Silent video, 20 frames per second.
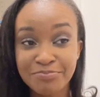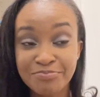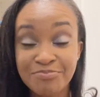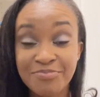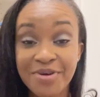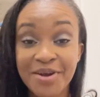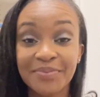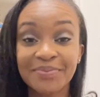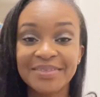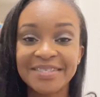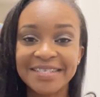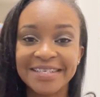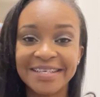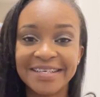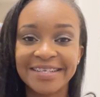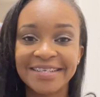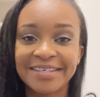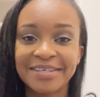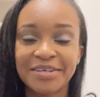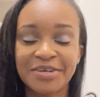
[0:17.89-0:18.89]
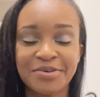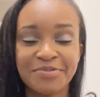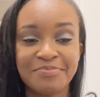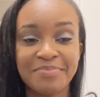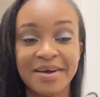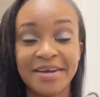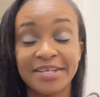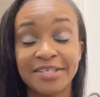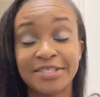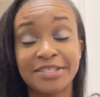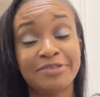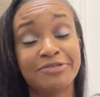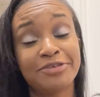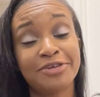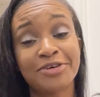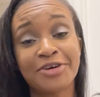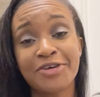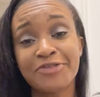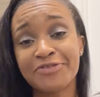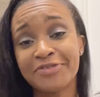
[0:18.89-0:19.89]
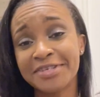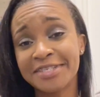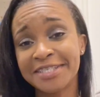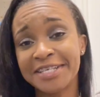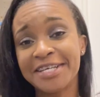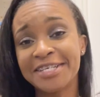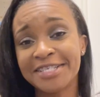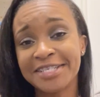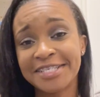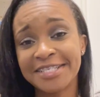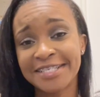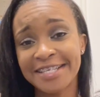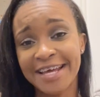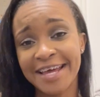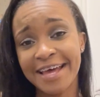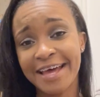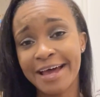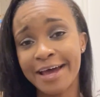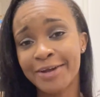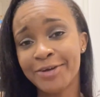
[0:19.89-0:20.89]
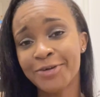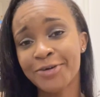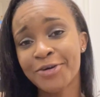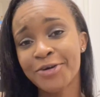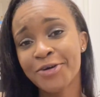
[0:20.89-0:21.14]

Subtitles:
prompted by several conversations I had